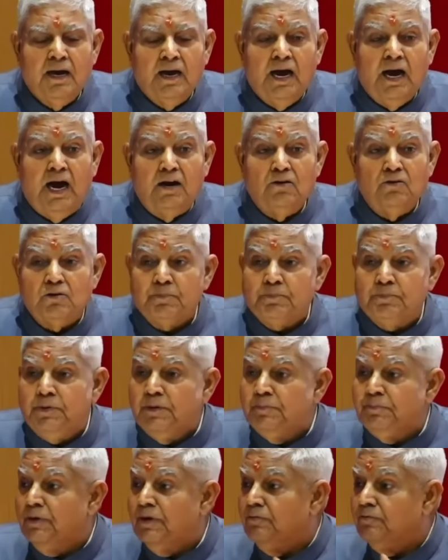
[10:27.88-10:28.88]
Our
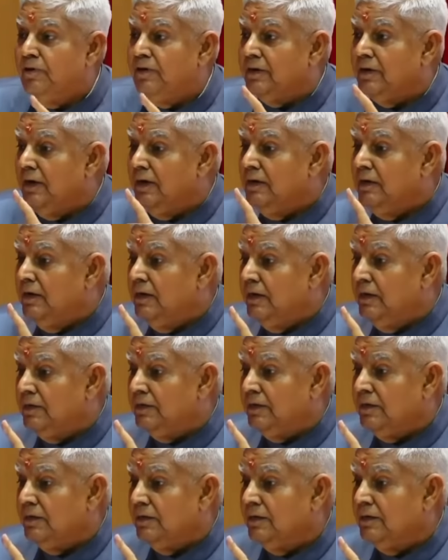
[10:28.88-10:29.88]
people were
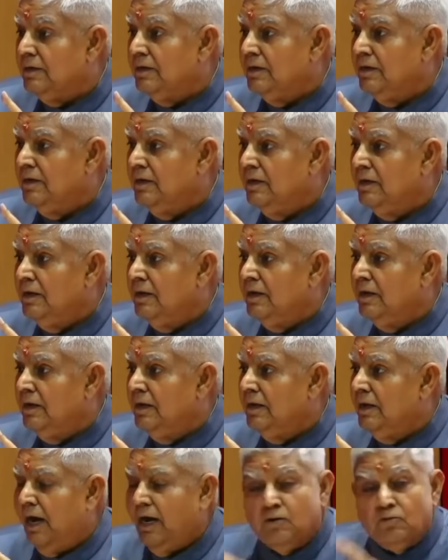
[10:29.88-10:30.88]
alert.
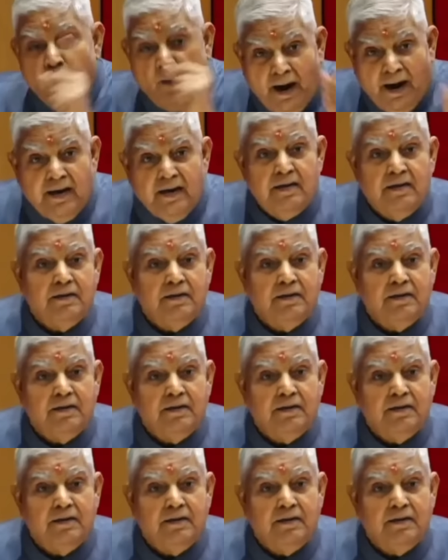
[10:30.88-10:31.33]
And why?